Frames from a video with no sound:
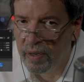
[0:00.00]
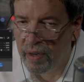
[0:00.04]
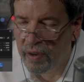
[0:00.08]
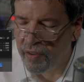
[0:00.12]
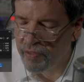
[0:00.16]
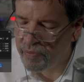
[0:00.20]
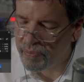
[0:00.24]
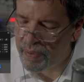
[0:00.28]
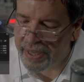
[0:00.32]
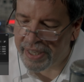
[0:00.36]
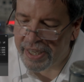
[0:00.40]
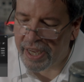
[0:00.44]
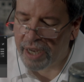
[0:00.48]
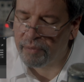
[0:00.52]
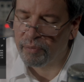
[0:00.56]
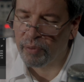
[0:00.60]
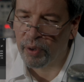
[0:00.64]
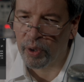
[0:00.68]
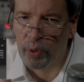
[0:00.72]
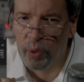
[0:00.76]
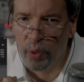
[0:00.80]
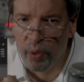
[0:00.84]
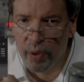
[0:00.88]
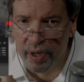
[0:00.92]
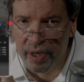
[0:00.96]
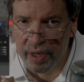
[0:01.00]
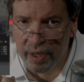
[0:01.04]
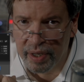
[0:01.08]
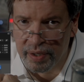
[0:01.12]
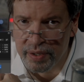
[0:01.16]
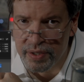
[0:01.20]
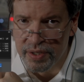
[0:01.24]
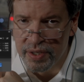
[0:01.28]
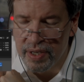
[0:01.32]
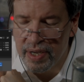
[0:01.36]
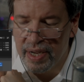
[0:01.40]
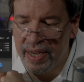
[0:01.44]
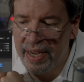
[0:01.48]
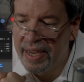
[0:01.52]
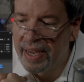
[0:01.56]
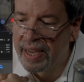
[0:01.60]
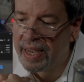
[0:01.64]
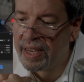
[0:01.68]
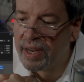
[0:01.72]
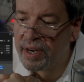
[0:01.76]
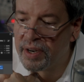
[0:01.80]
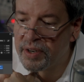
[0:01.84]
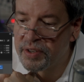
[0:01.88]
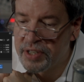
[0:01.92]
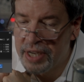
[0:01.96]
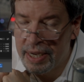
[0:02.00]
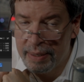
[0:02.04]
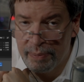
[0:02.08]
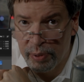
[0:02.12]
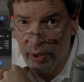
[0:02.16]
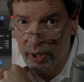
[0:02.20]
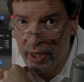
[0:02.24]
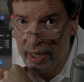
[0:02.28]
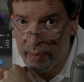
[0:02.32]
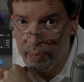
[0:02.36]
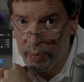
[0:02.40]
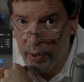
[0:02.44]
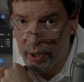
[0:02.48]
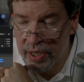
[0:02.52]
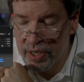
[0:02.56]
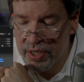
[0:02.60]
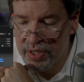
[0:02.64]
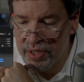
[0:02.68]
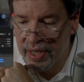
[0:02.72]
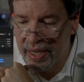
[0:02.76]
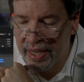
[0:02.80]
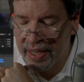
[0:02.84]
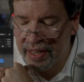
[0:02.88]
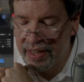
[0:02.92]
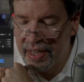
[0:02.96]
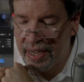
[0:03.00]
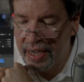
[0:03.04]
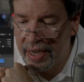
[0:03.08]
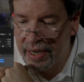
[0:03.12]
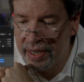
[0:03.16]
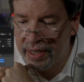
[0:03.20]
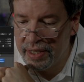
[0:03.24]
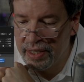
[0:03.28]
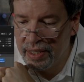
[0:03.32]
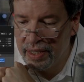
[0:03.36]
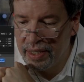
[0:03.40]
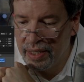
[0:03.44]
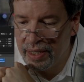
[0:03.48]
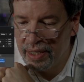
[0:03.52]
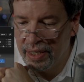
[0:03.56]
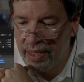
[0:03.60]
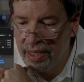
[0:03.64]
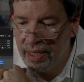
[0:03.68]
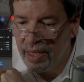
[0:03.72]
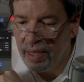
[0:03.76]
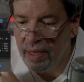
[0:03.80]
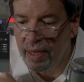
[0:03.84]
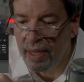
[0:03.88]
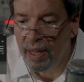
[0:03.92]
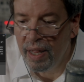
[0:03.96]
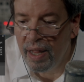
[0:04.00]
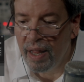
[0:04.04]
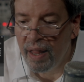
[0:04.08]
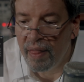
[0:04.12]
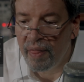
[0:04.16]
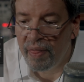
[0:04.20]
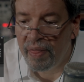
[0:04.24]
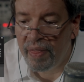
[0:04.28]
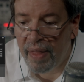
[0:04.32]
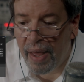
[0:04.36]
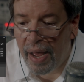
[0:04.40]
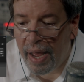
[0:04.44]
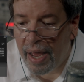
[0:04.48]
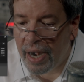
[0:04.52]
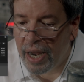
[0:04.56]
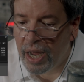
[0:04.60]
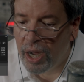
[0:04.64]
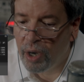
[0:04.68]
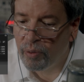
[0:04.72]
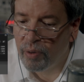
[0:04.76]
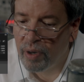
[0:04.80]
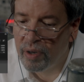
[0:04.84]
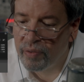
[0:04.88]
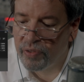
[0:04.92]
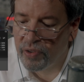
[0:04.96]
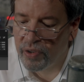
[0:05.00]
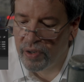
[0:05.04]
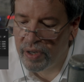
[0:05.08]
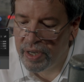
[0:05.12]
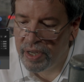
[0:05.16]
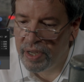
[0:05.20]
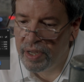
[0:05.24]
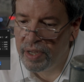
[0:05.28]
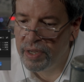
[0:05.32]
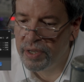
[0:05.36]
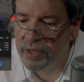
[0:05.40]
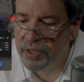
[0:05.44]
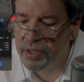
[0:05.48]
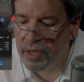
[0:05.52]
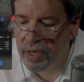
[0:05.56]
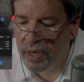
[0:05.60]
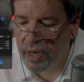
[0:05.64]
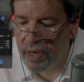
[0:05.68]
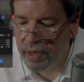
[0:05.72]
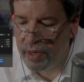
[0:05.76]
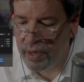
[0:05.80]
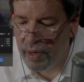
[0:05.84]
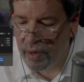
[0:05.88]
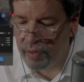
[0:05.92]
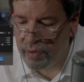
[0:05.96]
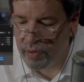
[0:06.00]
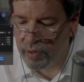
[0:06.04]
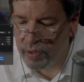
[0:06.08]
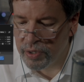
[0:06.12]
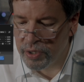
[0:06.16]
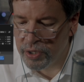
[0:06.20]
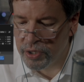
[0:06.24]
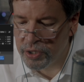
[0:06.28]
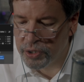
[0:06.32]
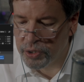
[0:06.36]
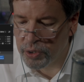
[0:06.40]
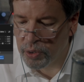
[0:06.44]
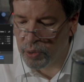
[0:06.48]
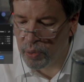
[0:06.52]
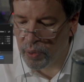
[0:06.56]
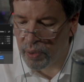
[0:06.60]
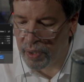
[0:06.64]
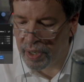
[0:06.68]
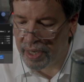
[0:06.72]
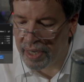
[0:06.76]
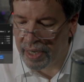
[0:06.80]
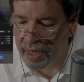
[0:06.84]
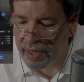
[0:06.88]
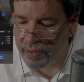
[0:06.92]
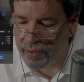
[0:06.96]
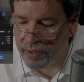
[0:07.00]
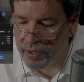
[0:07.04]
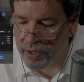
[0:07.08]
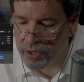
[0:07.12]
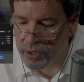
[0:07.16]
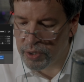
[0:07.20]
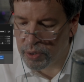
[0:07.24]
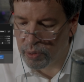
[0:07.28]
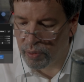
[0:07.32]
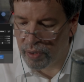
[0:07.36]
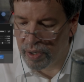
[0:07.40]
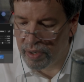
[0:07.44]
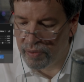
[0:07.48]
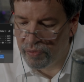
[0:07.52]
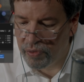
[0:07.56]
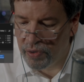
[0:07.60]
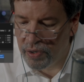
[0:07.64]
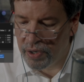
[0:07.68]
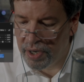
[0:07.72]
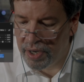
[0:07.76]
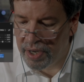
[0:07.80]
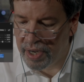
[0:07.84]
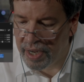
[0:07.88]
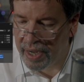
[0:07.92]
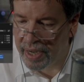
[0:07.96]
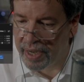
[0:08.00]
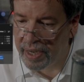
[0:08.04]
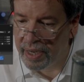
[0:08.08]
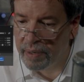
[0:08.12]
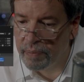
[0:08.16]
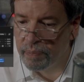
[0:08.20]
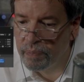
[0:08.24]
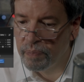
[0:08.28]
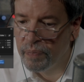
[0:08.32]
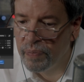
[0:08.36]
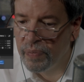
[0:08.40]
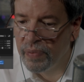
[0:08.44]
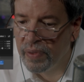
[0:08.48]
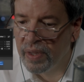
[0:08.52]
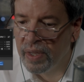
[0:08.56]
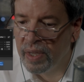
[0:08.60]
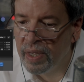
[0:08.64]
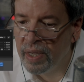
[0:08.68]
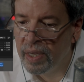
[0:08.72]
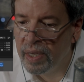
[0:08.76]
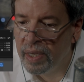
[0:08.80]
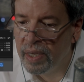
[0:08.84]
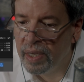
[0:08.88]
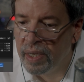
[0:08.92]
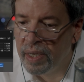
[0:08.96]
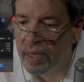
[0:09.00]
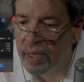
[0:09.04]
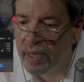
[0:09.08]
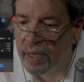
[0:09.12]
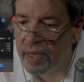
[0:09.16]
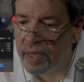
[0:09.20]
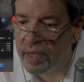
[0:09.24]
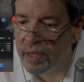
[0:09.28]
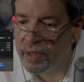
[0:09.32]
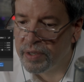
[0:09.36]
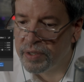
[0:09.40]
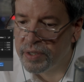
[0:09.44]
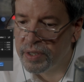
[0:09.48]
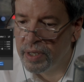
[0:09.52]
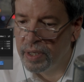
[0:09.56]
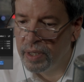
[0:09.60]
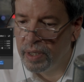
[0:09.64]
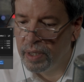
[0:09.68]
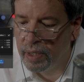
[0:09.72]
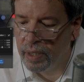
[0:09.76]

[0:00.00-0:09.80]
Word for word: of making recordings and sample libraries like that. That, however, is another story, and the story for today is